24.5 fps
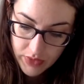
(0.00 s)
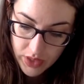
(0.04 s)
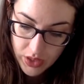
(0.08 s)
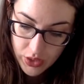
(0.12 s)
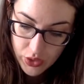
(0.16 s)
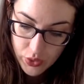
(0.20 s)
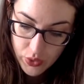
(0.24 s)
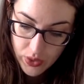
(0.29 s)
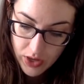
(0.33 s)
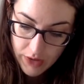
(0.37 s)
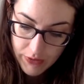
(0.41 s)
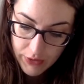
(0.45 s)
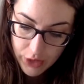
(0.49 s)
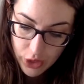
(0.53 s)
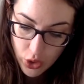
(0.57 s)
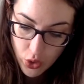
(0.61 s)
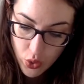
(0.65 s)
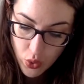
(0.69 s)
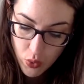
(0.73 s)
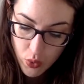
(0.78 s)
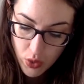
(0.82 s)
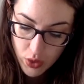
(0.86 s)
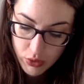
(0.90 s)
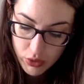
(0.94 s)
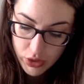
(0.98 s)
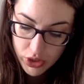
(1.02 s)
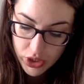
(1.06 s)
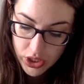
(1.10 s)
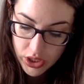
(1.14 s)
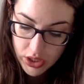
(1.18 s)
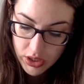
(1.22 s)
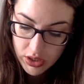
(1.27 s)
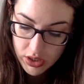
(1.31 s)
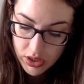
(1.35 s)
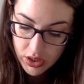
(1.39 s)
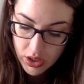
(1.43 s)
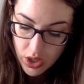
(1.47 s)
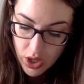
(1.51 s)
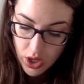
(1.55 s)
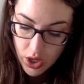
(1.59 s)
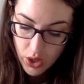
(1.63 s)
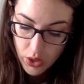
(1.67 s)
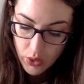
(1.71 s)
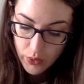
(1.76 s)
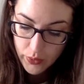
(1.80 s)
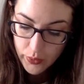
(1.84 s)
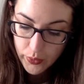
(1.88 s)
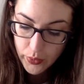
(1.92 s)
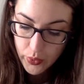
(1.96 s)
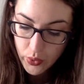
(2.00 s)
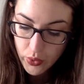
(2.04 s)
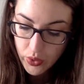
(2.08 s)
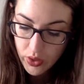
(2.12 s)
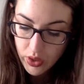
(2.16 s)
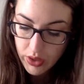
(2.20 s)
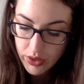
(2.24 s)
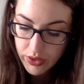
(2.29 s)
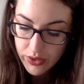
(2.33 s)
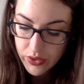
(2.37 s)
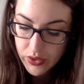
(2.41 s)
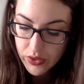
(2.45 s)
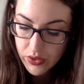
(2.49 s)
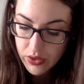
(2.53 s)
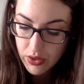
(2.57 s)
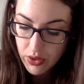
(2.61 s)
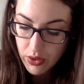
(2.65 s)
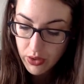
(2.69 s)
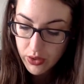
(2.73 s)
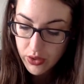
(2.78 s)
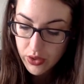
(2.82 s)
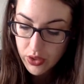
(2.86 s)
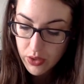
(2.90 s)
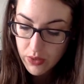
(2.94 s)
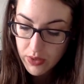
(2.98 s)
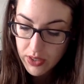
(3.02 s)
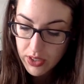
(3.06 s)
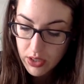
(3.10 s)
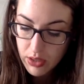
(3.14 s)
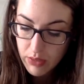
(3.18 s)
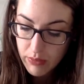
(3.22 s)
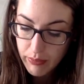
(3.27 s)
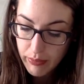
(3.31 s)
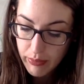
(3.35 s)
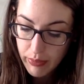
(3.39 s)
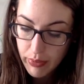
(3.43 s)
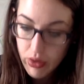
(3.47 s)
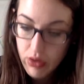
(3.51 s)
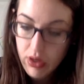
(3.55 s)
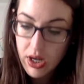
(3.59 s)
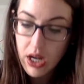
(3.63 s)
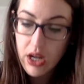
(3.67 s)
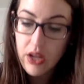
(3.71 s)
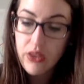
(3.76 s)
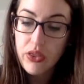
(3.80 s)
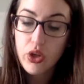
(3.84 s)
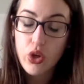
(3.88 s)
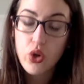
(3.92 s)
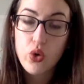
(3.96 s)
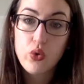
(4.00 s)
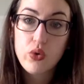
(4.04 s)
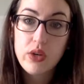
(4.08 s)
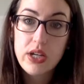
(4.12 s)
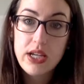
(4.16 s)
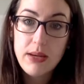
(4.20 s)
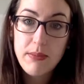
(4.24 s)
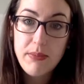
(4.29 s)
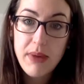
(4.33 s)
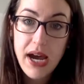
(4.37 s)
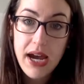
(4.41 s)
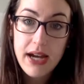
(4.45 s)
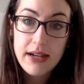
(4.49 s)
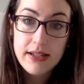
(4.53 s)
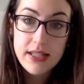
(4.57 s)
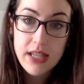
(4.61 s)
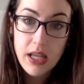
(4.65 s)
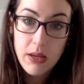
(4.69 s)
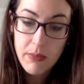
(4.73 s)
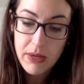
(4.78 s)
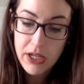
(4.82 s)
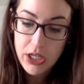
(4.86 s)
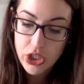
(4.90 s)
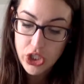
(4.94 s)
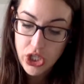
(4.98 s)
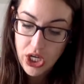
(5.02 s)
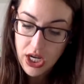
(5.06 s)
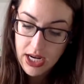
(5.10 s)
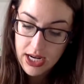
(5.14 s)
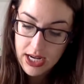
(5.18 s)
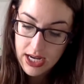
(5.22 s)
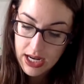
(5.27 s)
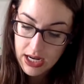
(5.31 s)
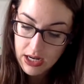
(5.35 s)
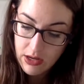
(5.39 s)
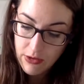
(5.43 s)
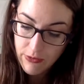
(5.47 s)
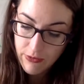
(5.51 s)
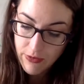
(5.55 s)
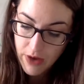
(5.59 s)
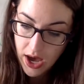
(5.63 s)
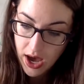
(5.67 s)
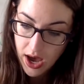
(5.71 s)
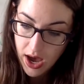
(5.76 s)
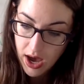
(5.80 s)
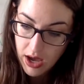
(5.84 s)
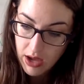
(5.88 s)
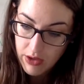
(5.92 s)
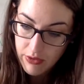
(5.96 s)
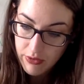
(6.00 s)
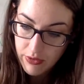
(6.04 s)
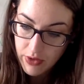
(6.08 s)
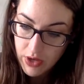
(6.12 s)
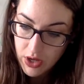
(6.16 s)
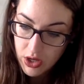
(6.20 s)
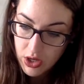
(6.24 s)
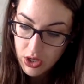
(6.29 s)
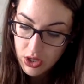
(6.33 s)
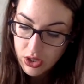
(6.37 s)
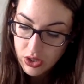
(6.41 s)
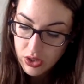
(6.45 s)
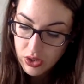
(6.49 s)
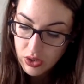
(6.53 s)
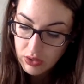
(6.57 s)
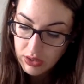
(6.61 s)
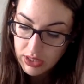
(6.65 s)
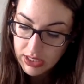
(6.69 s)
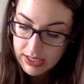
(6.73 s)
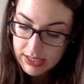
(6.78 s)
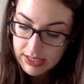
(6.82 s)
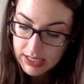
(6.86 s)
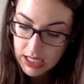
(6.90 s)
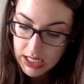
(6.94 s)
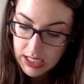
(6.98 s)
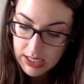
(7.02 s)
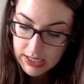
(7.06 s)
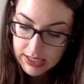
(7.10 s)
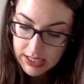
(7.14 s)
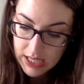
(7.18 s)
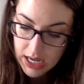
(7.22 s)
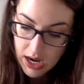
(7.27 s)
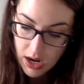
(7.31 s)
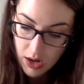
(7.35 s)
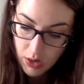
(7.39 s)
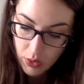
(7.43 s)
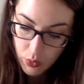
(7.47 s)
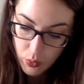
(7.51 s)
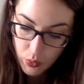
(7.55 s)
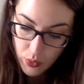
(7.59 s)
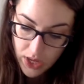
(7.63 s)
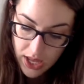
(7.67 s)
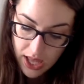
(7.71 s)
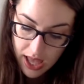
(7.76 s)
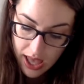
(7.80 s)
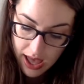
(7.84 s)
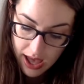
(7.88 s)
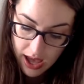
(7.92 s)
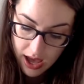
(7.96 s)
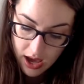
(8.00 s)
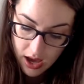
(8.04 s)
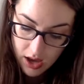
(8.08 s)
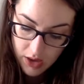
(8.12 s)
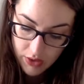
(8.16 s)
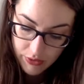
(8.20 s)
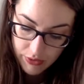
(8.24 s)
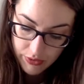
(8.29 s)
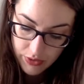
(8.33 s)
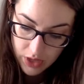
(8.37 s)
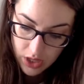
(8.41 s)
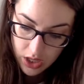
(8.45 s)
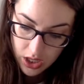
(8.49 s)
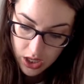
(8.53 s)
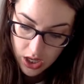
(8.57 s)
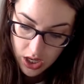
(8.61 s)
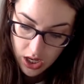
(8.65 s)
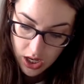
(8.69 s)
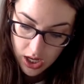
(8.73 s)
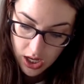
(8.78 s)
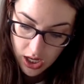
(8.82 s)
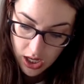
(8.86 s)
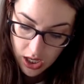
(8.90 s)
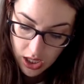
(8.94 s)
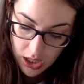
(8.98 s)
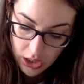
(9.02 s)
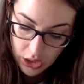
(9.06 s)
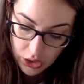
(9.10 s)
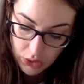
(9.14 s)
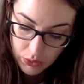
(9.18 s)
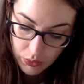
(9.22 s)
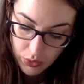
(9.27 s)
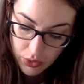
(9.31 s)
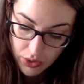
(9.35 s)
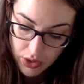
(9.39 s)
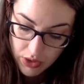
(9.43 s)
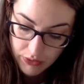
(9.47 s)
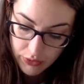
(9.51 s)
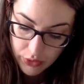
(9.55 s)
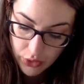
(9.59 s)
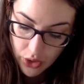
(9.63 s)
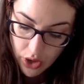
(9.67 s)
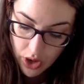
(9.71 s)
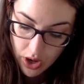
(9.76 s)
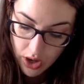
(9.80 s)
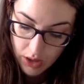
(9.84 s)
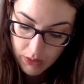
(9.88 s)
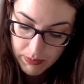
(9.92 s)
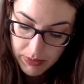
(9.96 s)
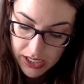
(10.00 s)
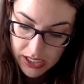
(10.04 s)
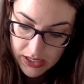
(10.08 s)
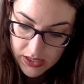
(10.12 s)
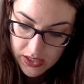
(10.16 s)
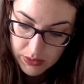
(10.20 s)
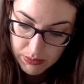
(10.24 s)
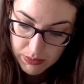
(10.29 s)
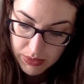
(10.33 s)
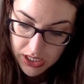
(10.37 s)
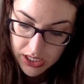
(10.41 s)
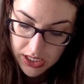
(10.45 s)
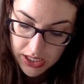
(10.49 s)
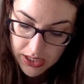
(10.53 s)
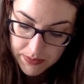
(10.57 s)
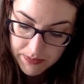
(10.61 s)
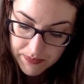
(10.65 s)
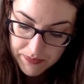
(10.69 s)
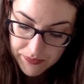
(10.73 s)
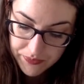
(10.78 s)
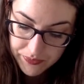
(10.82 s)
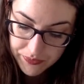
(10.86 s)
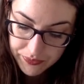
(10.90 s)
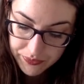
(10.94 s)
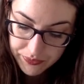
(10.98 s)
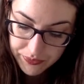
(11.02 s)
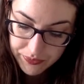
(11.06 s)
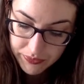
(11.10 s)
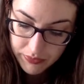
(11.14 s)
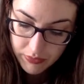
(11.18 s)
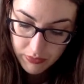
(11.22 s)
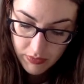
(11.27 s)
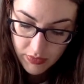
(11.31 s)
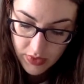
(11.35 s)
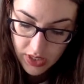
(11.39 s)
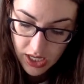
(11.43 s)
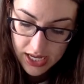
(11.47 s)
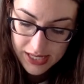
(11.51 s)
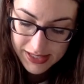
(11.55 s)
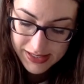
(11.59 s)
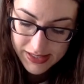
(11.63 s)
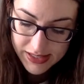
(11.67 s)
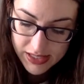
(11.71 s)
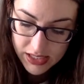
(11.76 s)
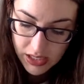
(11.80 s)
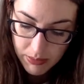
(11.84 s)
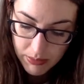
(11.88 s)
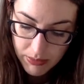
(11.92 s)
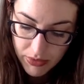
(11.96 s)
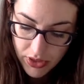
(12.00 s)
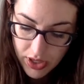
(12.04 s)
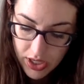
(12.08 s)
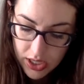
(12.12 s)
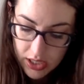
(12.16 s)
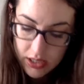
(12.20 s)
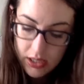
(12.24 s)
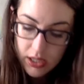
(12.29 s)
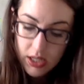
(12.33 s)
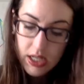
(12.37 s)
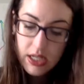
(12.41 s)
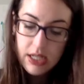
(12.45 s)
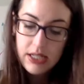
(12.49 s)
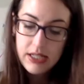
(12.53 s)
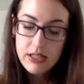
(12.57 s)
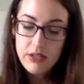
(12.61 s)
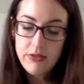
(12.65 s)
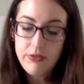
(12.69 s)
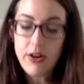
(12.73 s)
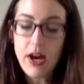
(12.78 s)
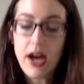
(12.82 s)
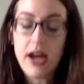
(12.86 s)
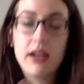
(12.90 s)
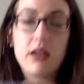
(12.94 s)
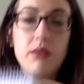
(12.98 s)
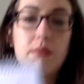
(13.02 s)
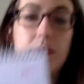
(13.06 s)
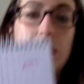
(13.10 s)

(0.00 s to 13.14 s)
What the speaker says: So we have our quotient rule. This is also in your book and the green box on page 885. So let's get it down. We have, when you have log base b and something divided